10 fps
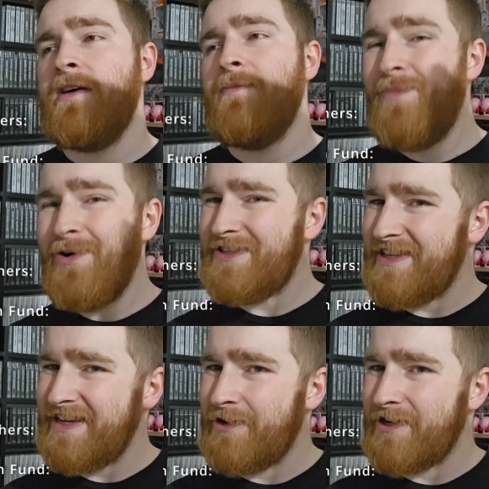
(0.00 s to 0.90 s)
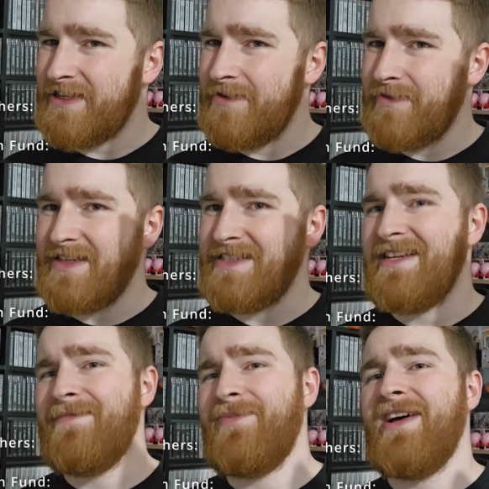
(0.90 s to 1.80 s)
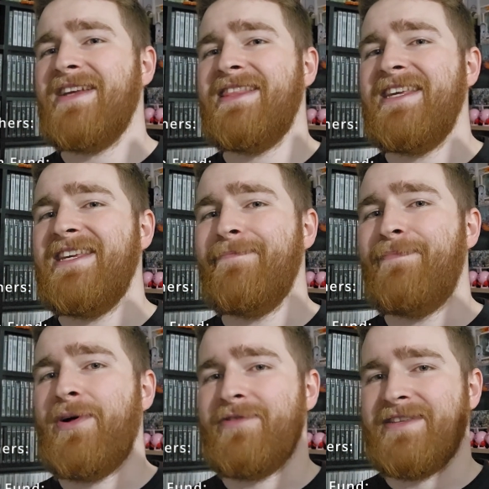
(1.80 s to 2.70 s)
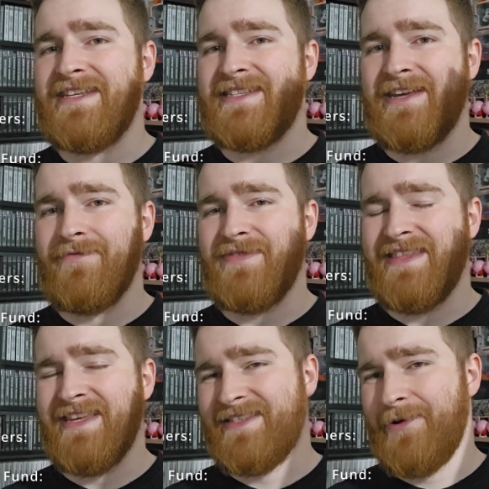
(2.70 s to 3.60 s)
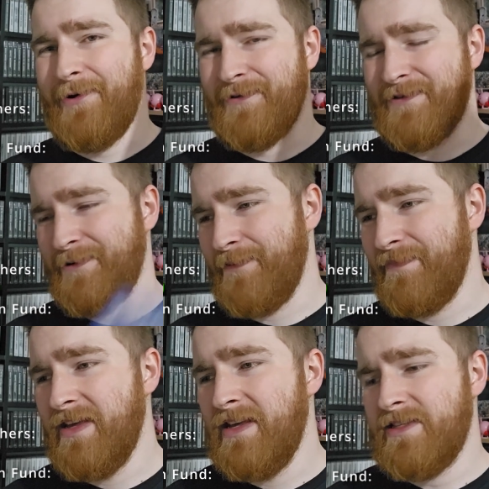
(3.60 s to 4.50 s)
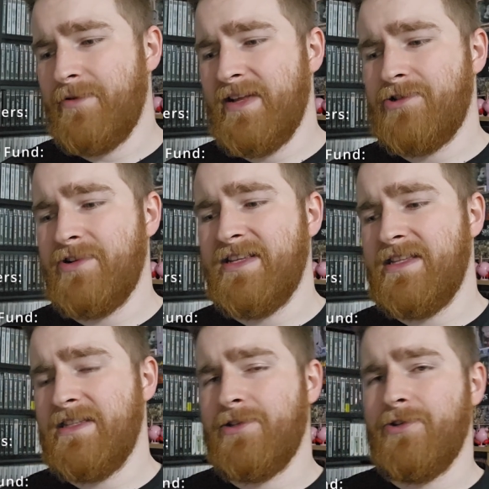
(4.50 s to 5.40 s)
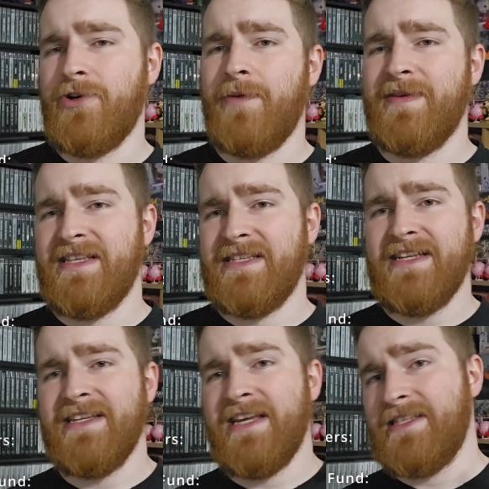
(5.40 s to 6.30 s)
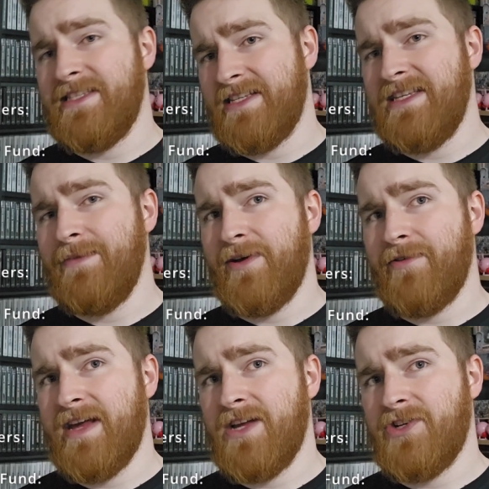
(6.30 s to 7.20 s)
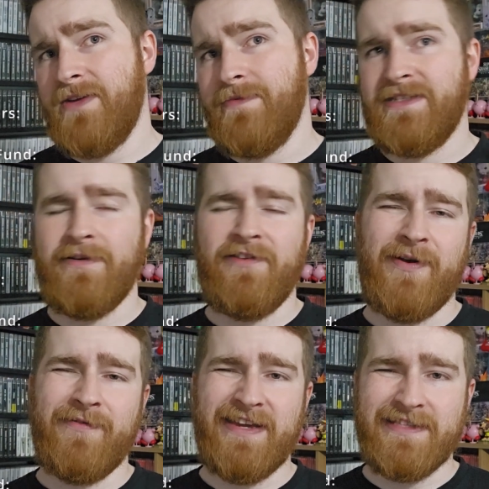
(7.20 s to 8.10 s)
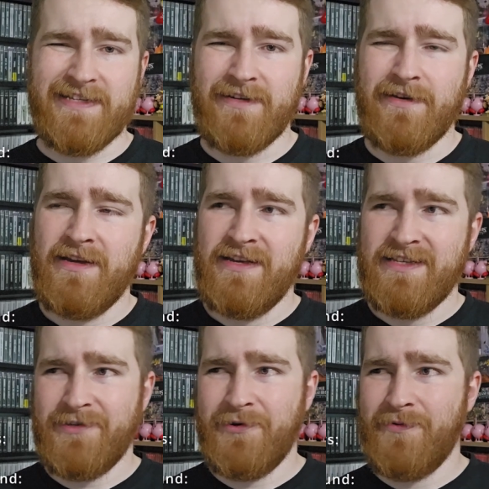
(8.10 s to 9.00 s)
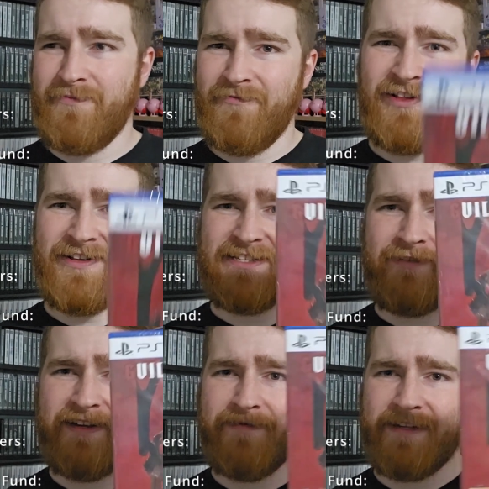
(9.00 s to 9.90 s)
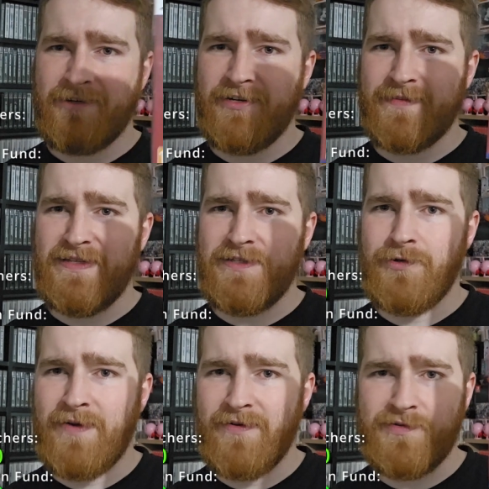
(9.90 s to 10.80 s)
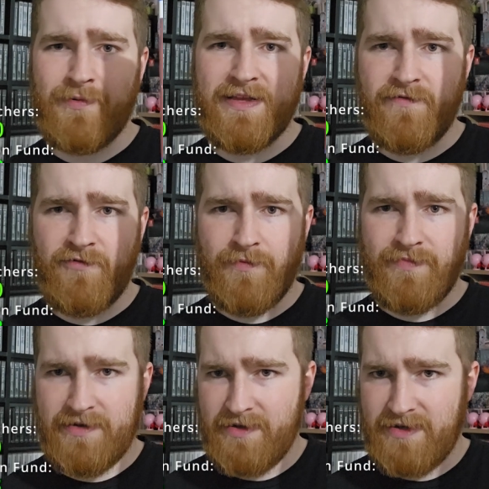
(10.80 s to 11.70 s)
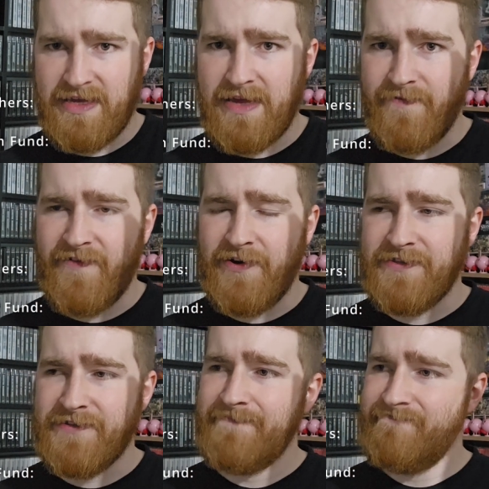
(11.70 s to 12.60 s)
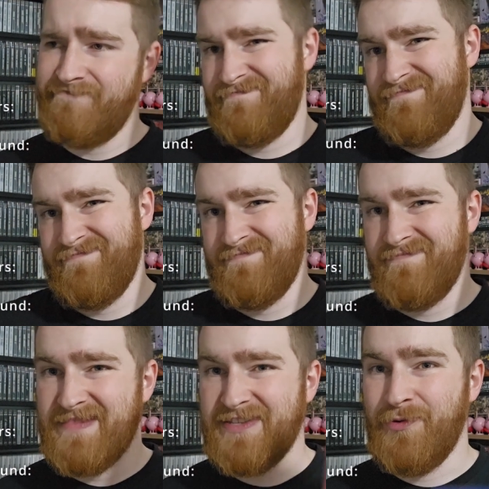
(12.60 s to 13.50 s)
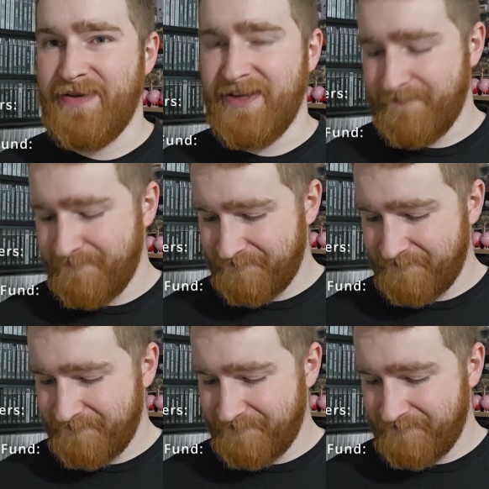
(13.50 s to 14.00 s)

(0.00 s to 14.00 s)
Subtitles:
Mostly worked out because they applied the bulk discount to this also. So when I traded in the 2 copies, instead of getting £16 cash, it was £12.80. So realistically, this cost me £2.20 from the game fund. So be it.